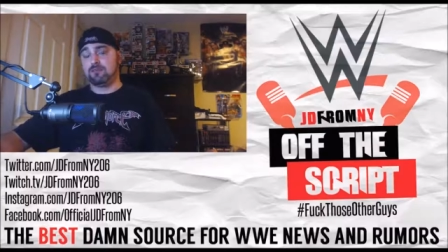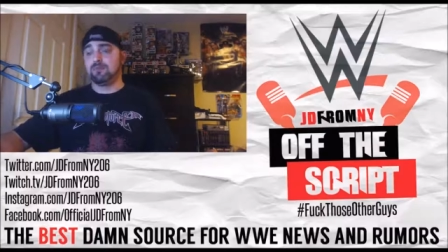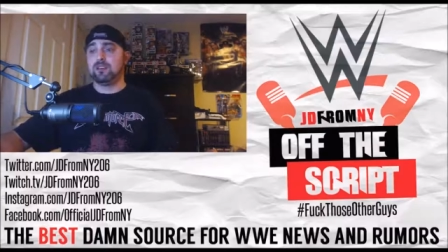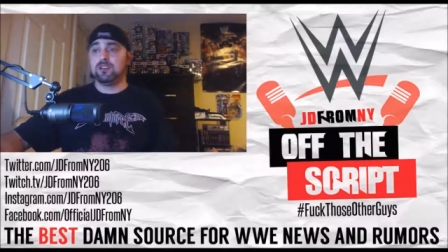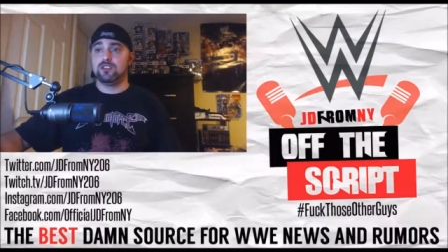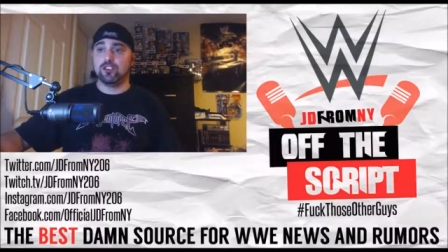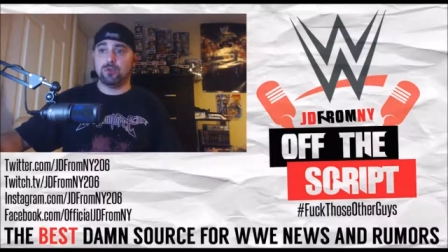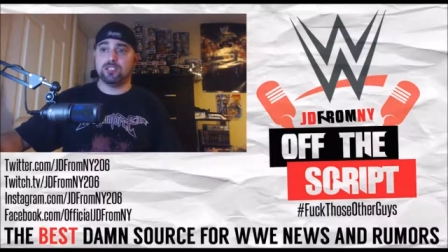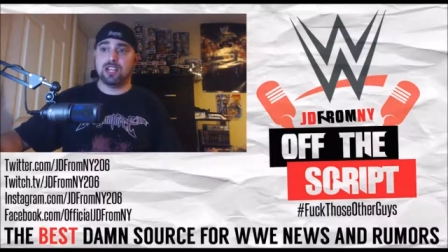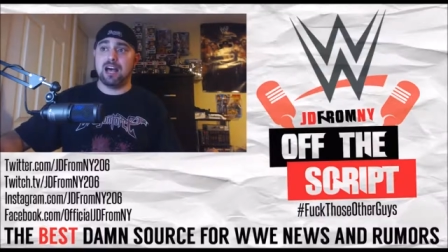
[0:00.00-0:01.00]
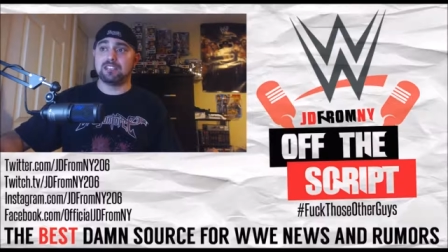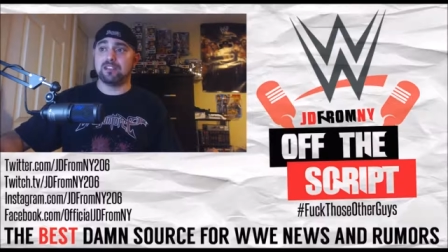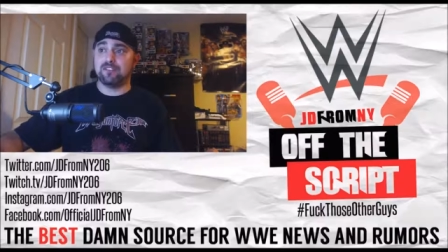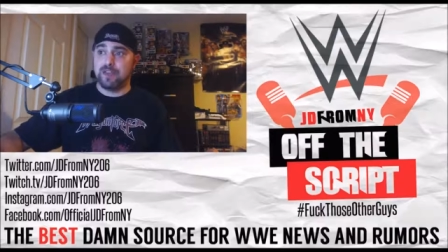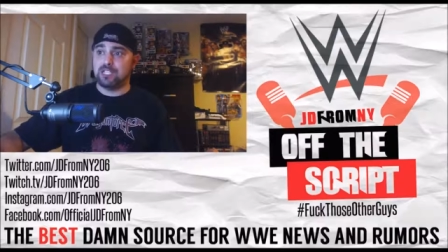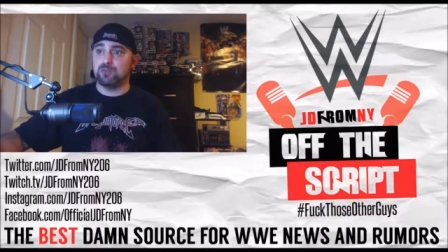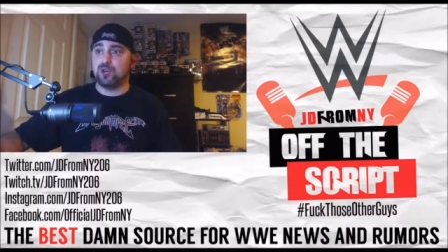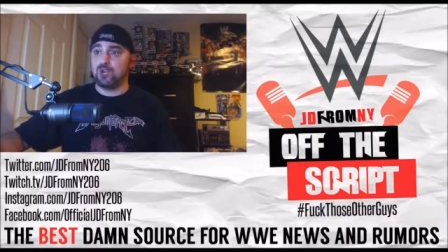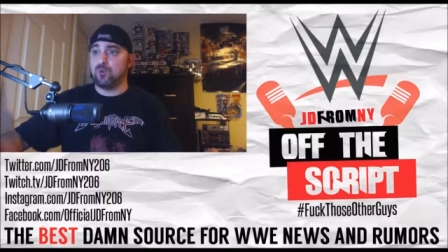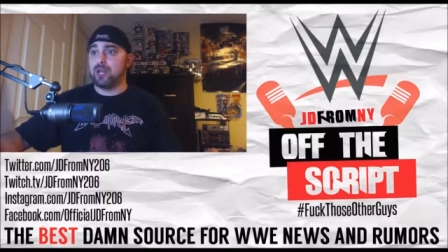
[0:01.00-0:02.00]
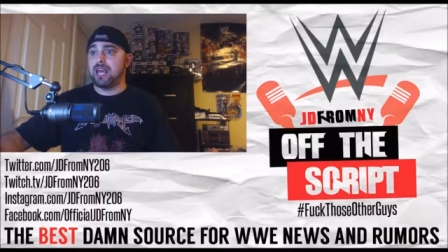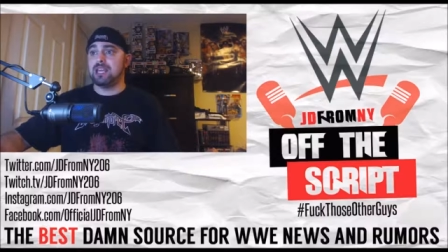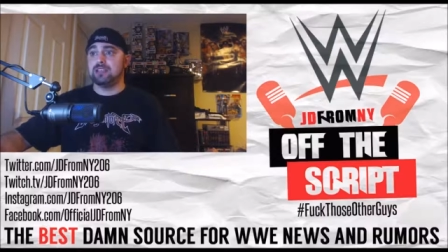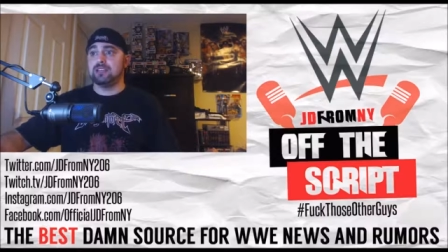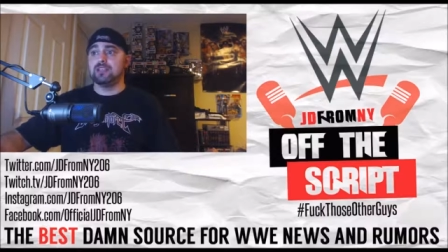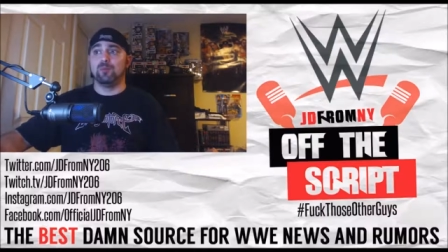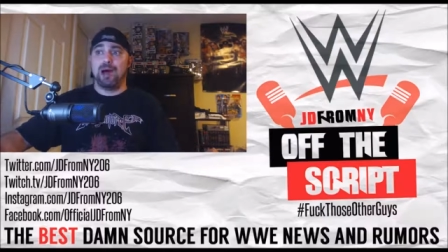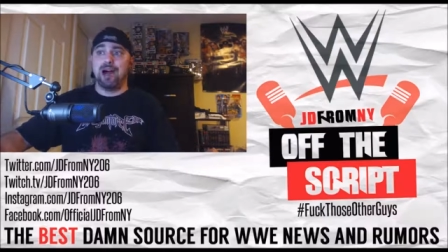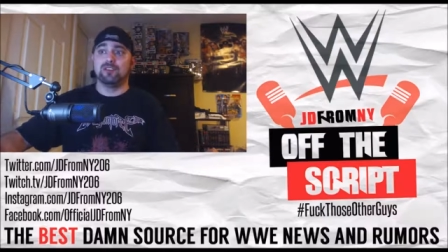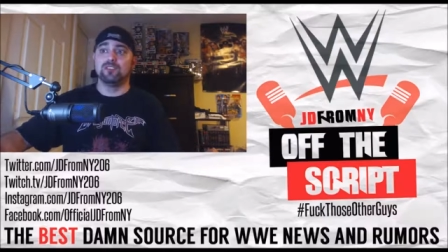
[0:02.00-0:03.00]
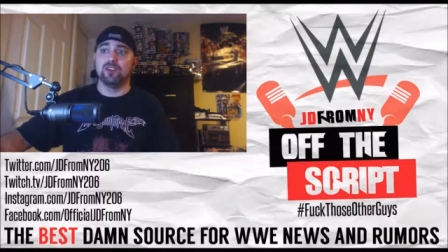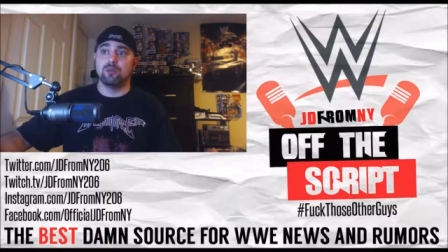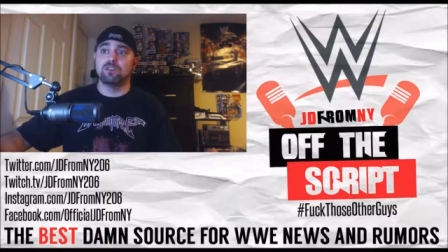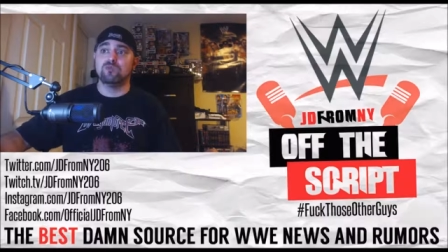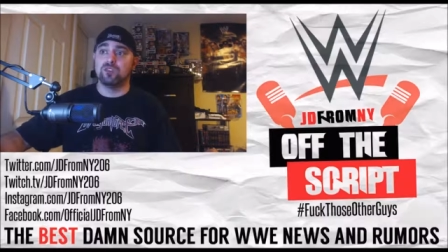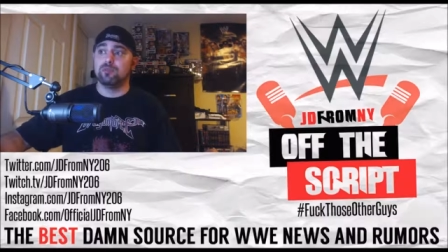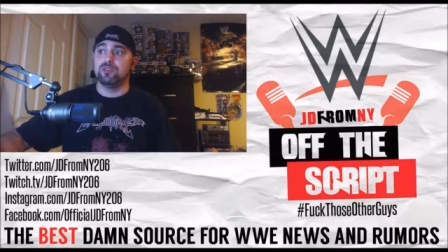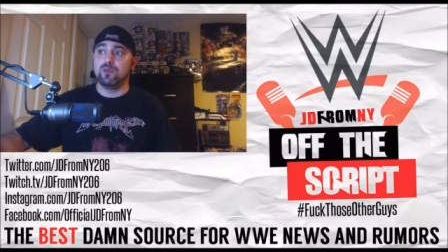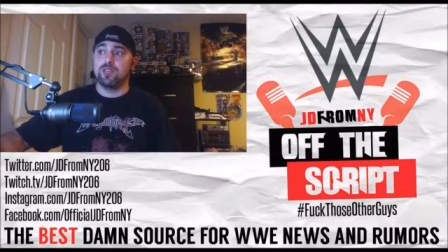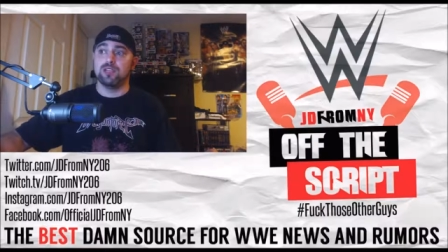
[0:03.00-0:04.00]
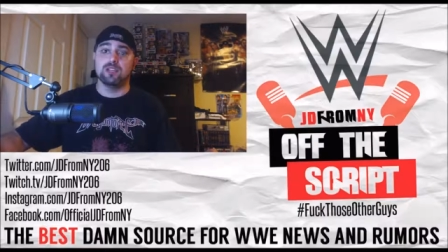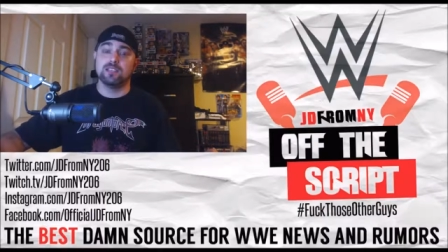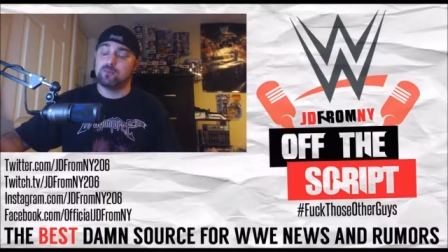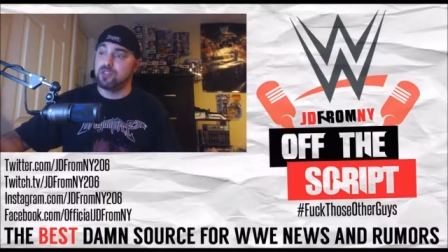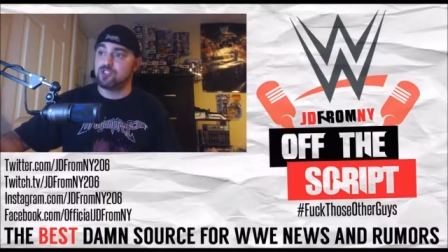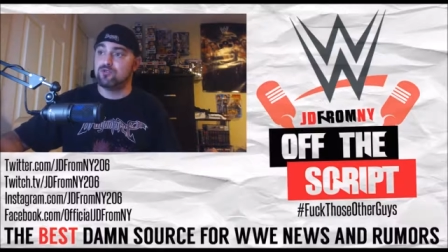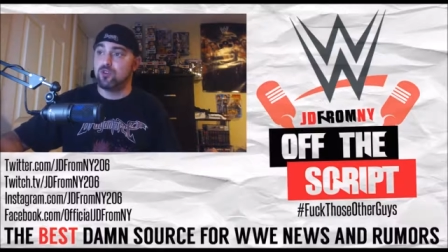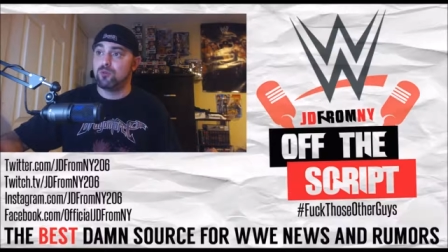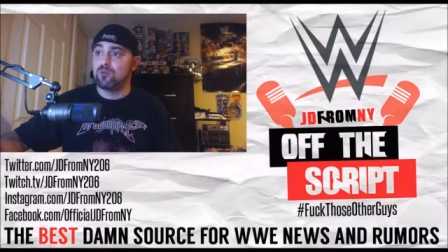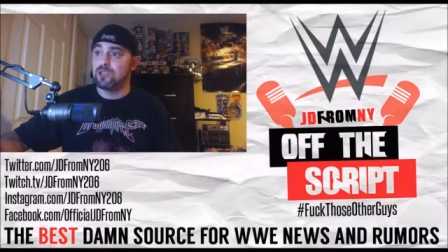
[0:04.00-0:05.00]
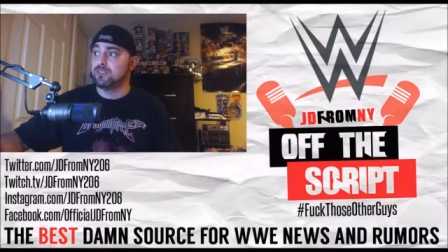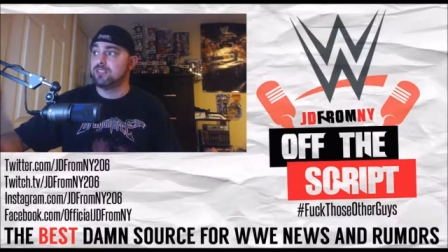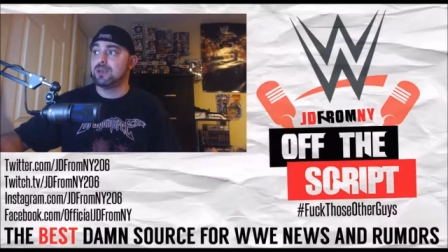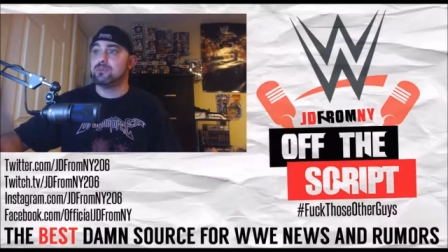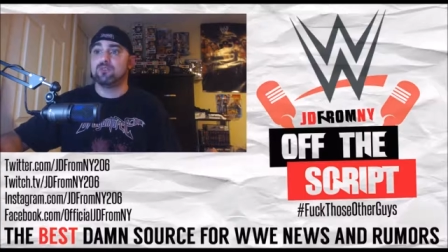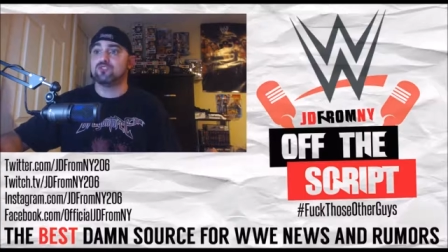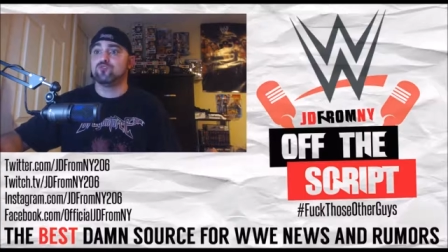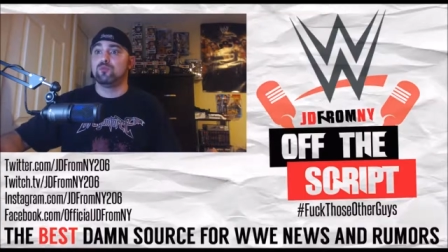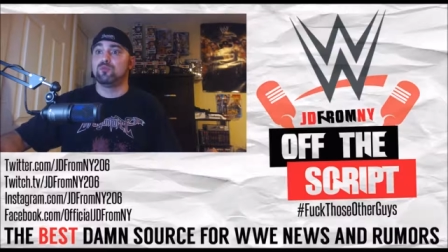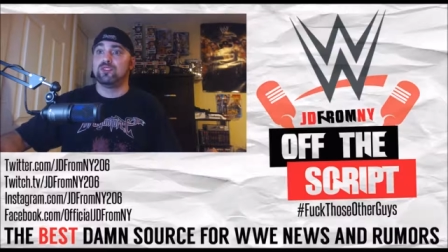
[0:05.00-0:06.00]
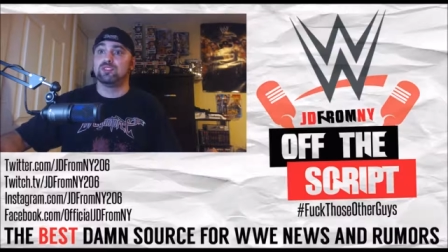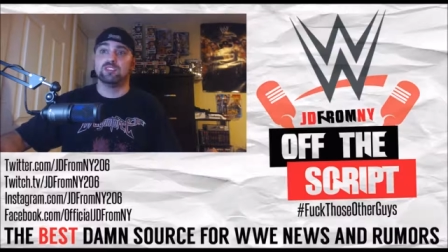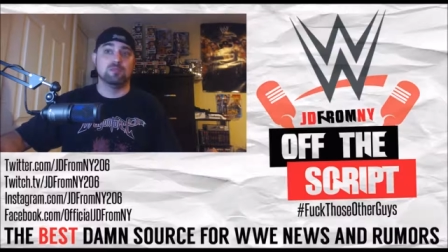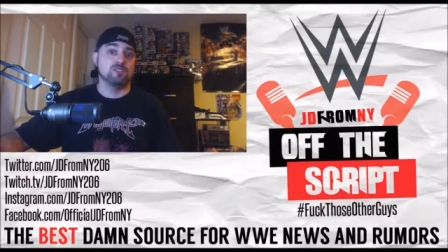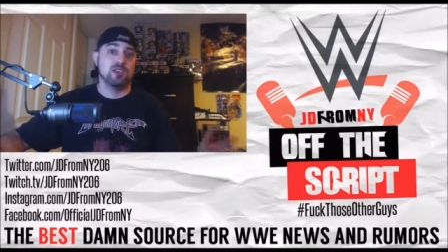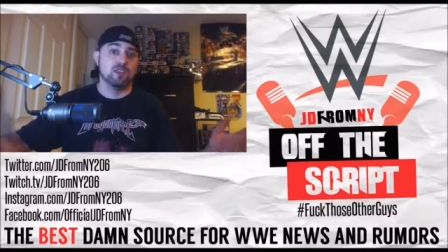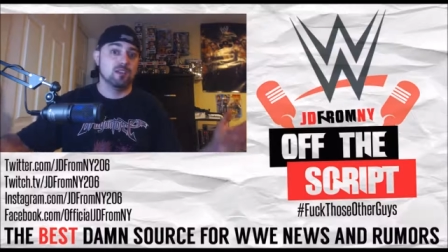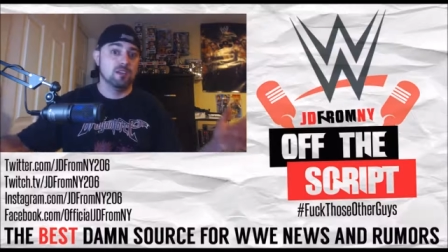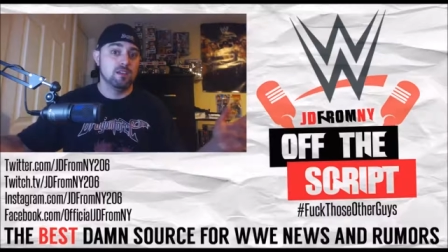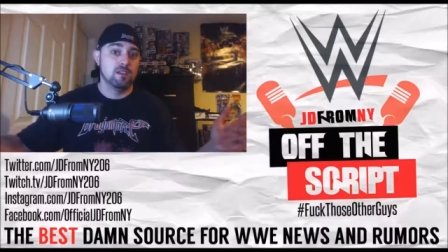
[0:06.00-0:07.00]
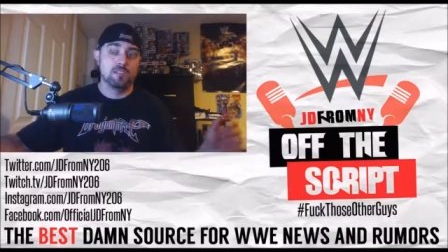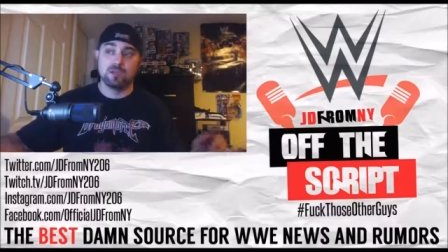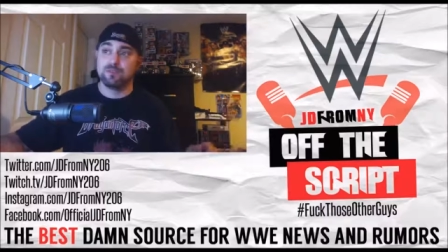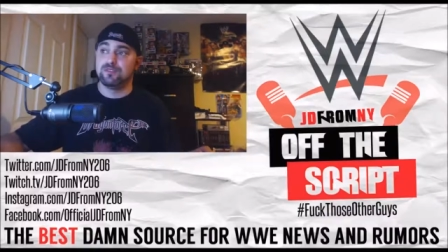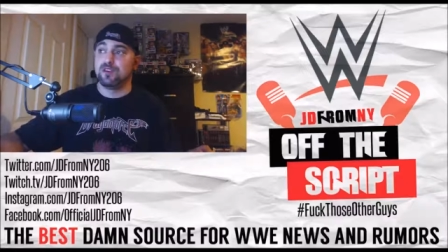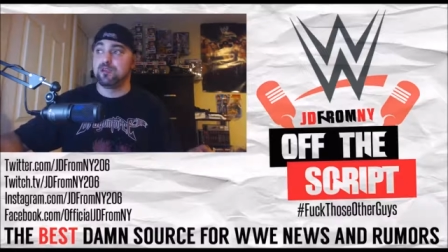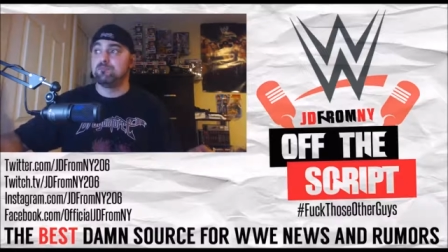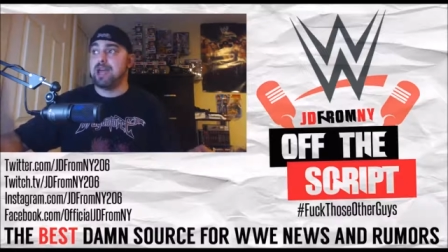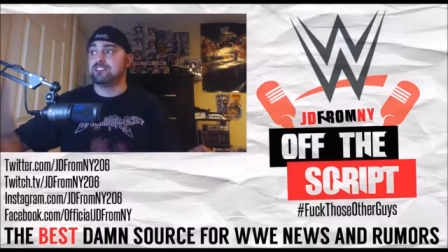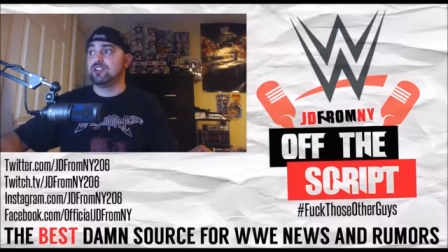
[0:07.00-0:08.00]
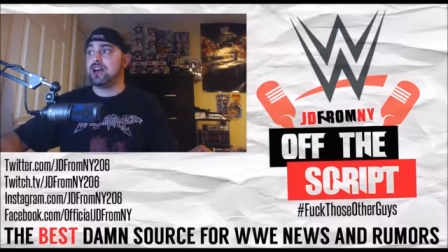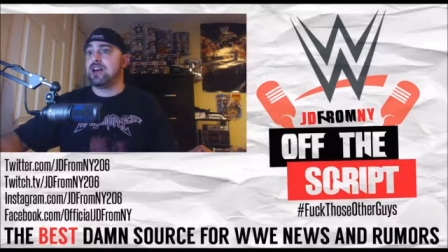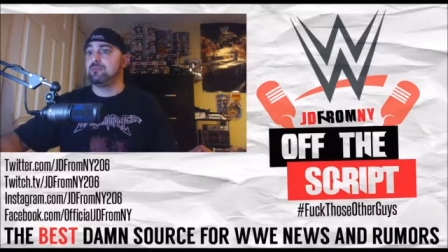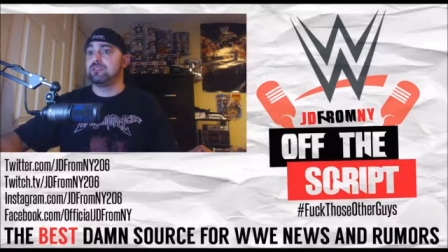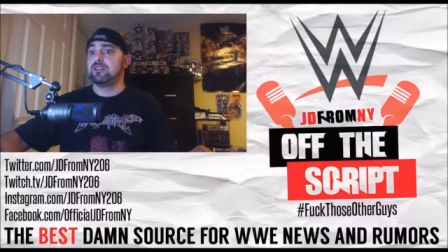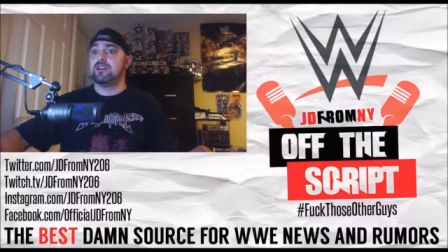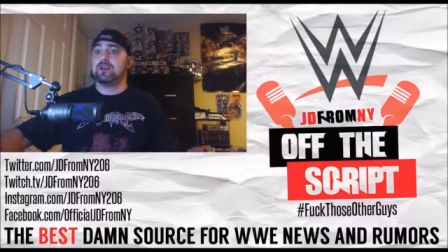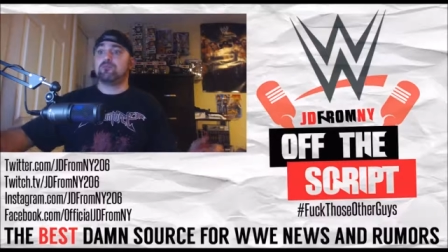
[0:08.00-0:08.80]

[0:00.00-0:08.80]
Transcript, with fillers: from Joey Styles in a Facebook Q&A he did about the WWE, and he did mention Roman Reigns. Every time you mention Roman Reigns, it seems like something fucking bad's going to happen.